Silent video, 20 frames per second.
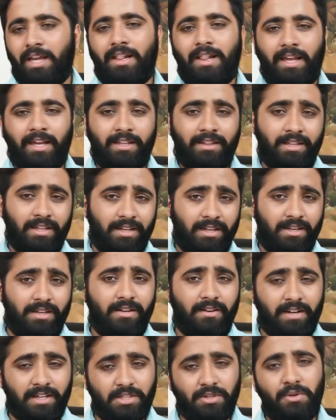like the
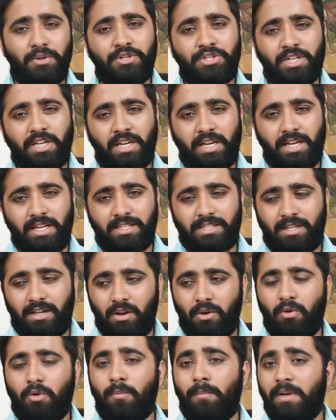resolution is
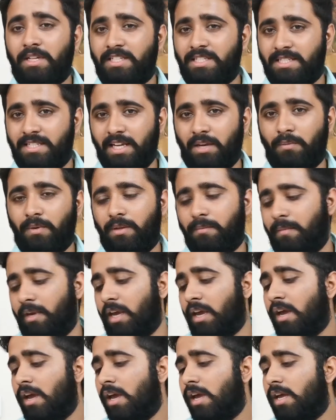low, but stick with me.